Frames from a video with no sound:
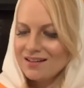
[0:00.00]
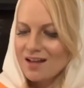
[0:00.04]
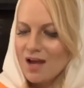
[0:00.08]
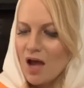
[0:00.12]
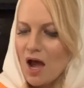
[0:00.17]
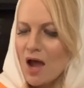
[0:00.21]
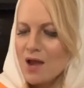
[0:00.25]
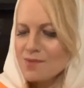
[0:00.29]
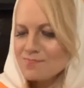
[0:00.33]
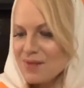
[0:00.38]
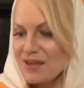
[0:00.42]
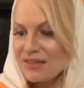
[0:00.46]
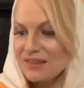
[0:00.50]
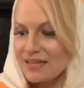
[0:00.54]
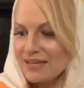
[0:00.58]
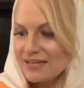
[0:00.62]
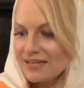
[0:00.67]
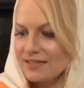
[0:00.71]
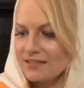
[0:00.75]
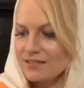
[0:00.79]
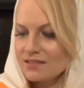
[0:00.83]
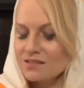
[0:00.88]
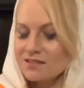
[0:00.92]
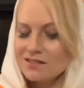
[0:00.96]
I bet they
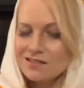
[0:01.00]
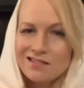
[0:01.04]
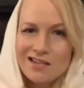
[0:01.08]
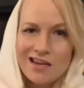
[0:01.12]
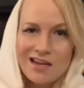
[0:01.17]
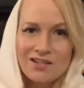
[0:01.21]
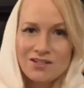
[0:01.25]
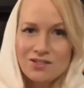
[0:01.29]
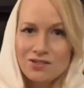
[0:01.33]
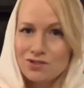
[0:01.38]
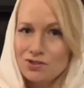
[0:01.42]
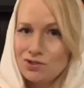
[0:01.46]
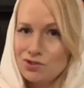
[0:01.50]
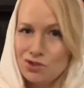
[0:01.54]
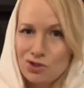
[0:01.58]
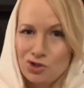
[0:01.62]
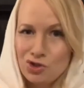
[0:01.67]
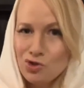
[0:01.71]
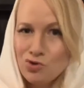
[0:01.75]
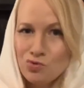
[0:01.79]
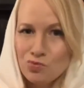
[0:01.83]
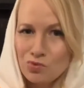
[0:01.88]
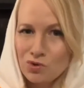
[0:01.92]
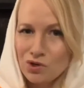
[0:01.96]
didn't say
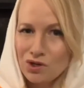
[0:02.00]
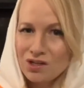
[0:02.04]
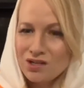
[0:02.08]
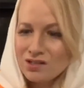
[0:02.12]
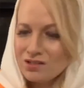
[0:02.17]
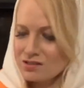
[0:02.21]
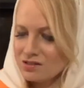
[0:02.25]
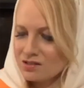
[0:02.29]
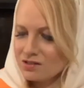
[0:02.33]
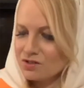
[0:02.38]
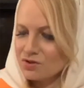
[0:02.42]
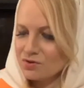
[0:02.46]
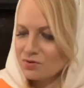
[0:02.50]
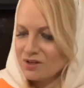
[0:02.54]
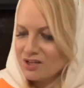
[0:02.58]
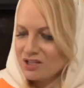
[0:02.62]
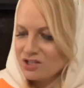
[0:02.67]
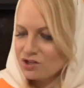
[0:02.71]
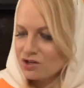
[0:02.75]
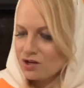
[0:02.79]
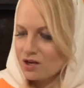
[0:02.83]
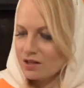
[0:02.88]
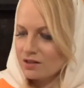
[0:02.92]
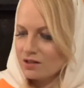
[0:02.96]
two words to
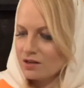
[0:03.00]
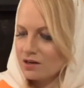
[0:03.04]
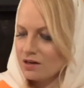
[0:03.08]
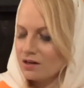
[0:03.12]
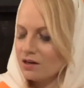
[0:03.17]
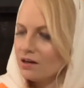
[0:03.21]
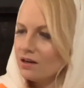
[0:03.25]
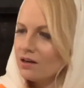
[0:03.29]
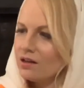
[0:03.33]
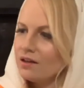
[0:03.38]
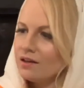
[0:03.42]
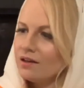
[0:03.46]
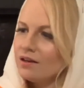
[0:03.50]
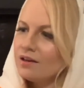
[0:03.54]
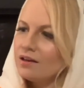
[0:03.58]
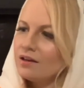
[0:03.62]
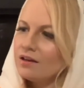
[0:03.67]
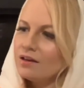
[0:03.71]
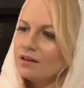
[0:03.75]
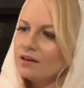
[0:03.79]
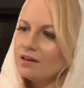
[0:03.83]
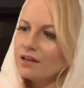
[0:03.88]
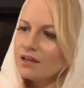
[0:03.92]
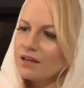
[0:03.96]
each other.
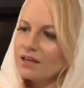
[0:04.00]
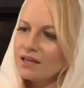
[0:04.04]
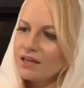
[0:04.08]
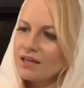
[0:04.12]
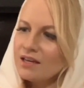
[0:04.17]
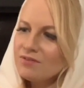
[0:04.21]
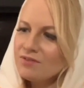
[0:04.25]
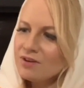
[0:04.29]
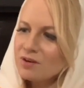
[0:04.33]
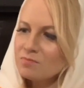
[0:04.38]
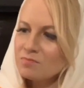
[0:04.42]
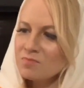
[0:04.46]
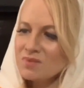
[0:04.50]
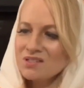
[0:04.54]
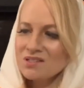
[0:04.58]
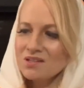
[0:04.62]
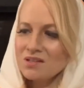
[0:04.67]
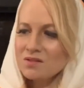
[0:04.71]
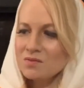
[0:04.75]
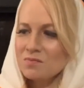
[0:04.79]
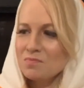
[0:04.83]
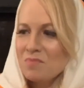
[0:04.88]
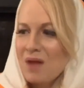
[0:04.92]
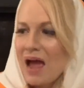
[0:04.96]
Even
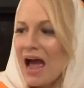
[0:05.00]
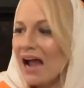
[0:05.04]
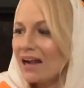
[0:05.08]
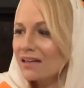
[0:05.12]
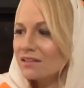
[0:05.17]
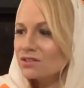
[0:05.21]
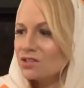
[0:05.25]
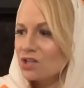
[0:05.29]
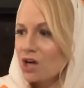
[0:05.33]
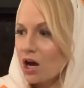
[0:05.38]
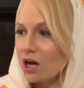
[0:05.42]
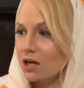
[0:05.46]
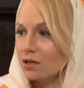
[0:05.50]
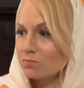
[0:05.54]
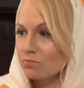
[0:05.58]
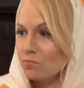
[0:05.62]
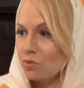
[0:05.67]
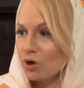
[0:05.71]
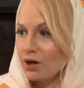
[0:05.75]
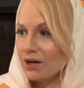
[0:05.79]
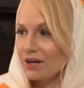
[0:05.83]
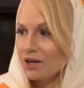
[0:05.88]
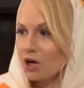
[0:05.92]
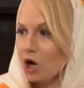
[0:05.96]
Mrs. Mac talked
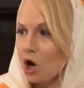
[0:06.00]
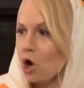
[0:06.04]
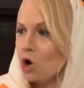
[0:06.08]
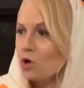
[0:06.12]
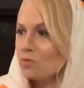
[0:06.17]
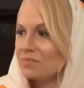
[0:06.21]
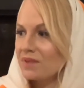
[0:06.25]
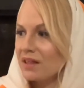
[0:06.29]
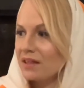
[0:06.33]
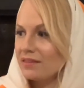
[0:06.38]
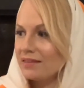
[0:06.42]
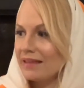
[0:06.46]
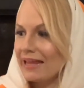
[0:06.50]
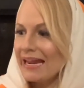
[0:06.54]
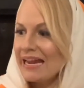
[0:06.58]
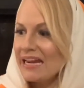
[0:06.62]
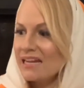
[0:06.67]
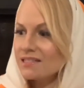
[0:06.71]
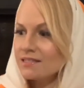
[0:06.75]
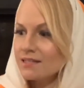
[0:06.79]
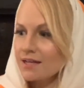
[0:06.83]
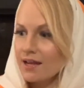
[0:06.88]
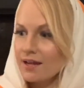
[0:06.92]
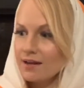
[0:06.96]
more at home than
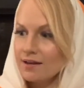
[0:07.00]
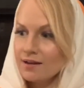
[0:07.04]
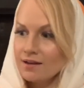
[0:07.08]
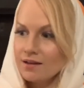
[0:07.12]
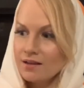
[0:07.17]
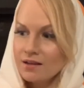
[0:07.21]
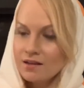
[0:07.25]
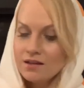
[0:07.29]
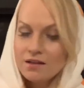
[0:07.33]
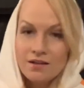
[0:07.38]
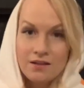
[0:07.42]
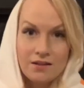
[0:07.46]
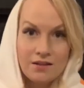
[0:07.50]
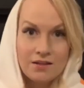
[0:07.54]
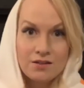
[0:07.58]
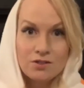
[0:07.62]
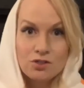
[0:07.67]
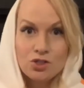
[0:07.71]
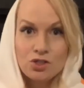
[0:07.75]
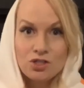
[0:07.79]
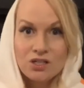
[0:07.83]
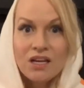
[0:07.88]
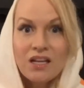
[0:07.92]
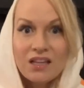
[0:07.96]
they did, and
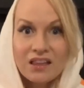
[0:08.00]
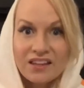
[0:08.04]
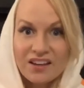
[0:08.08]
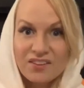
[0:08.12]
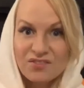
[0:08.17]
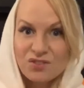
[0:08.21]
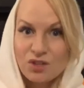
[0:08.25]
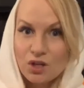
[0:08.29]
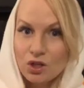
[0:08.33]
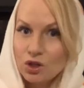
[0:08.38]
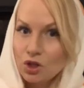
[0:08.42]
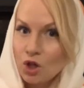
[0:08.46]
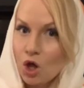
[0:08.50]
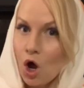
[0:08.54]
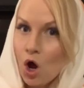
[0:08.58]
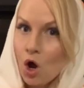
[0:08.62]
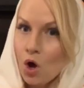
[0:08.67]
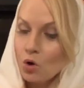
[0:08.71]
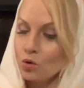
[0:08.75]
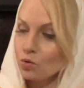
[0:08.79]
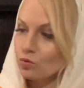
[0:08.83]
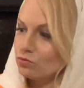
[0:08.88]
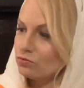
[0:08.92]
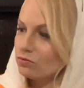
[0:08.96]
she lived
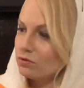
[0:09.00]
alone.